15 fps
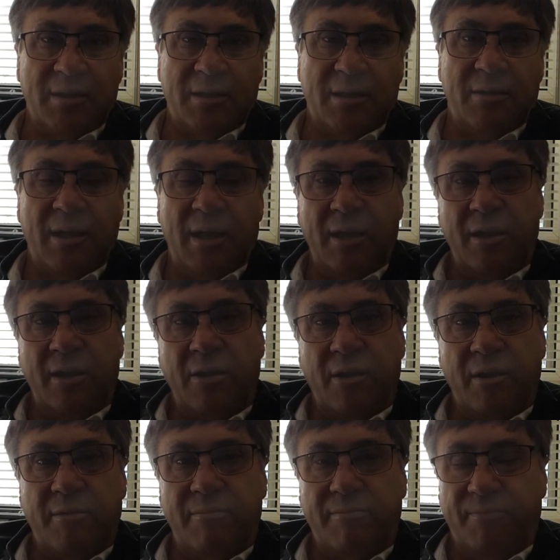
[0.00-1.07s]
So now you
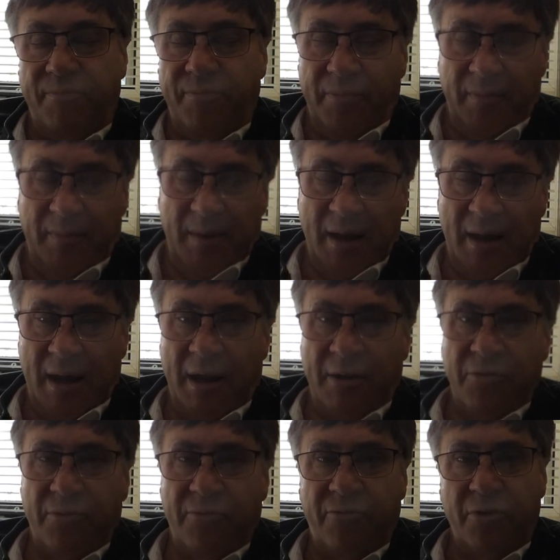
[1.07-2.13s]
got
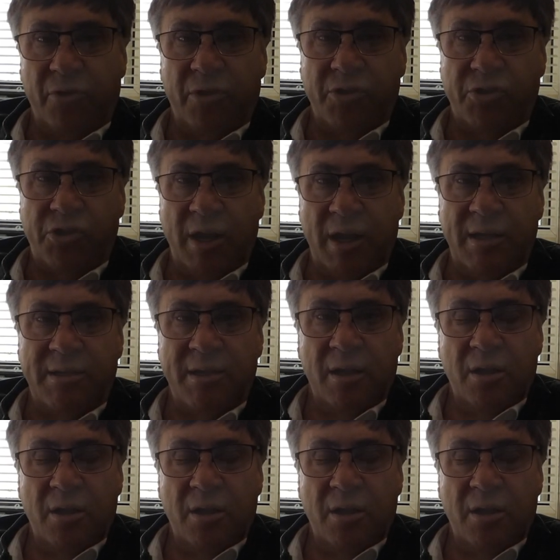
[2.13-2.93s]
100 further shares.